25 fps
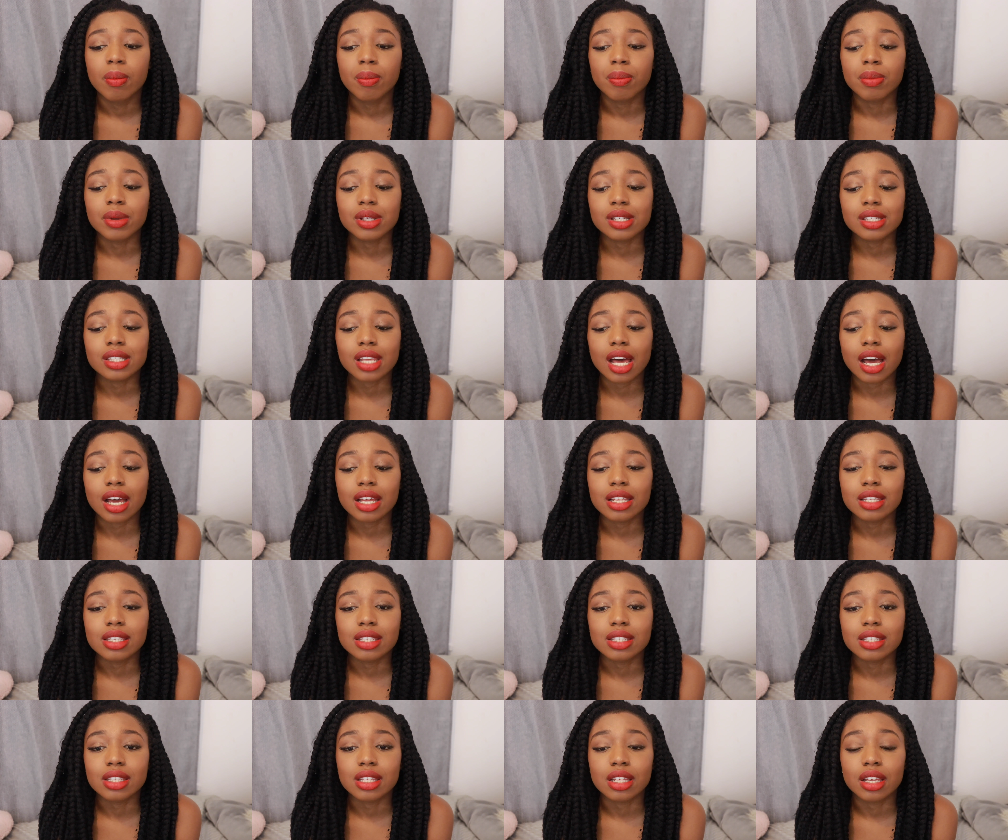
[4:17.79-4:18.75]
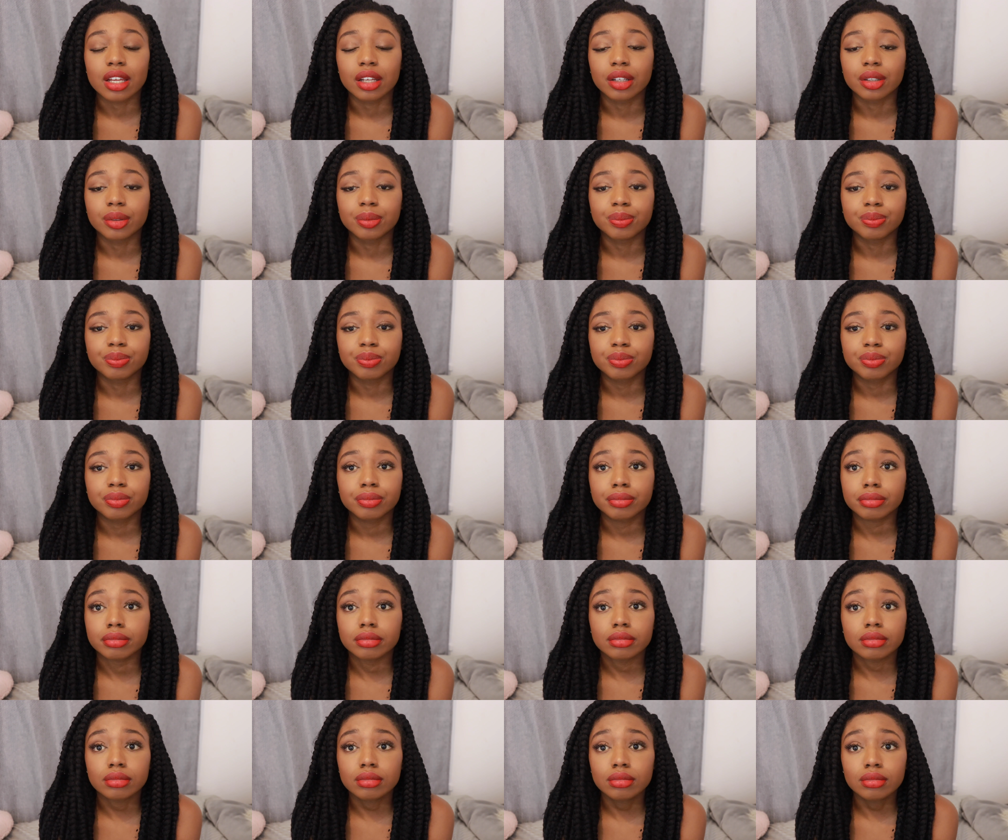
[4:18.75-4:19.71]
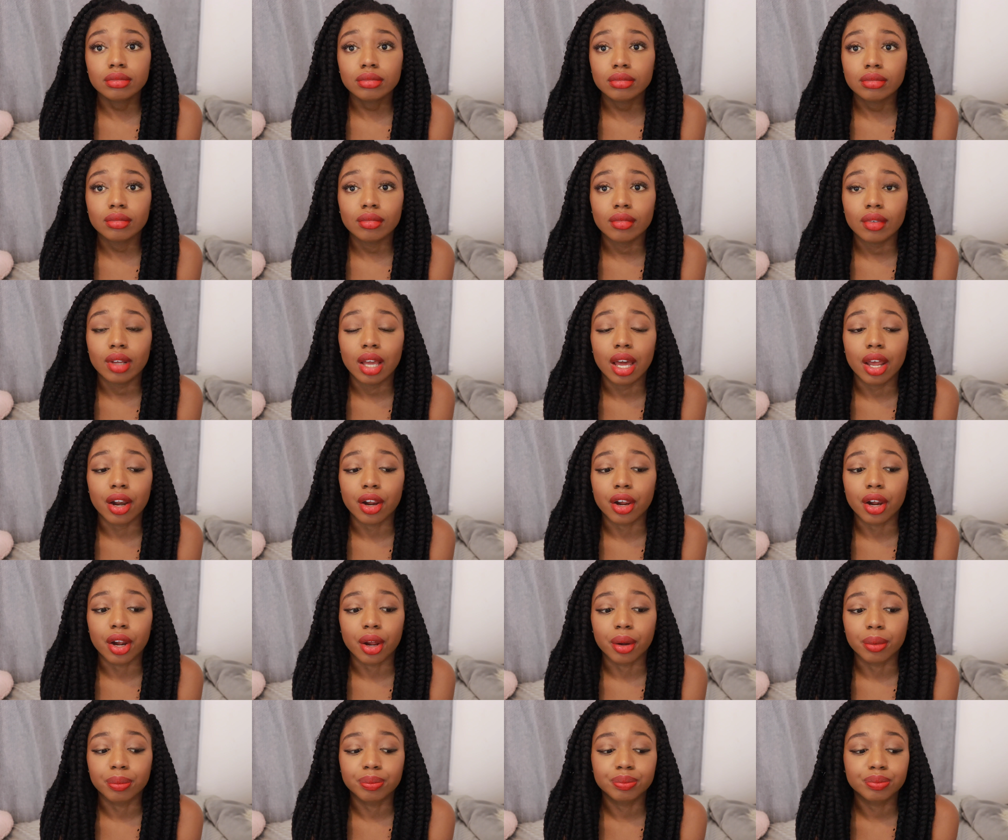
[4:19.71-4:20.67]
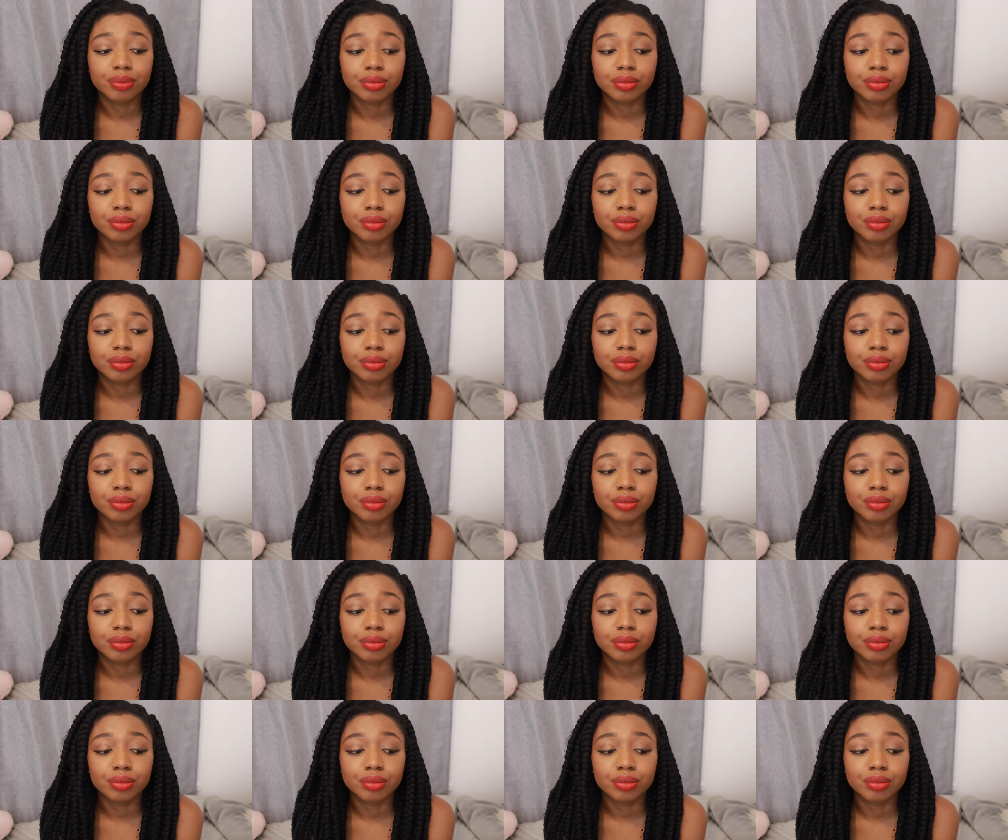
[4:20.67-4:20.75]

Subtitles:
besides the, I don't know.